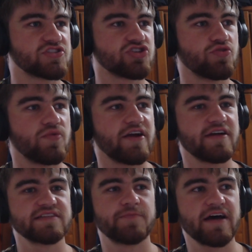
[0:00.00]
So Rare
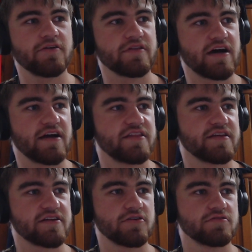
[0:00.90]
is about, I
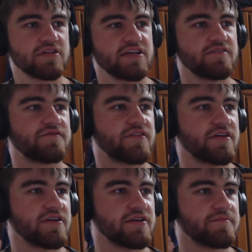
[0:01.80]
think I'll leave
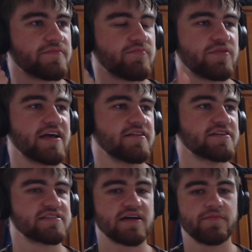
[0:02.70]
the
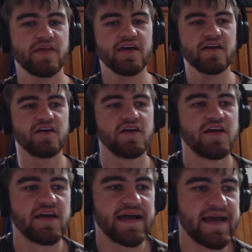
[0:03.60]
playlist up there.
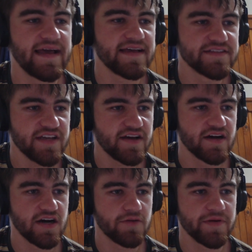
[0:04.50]
And yeah,
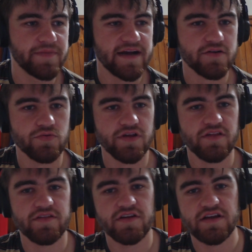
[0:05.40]
I'll be back
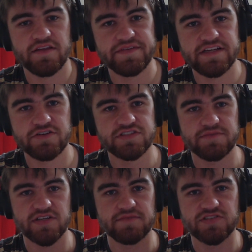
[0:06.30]
with another video
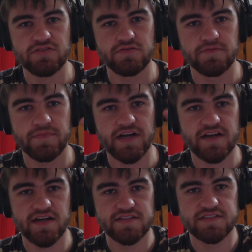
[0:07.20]
sometime soon. Bye,
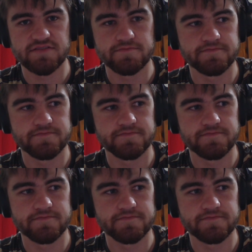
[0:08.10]
guys.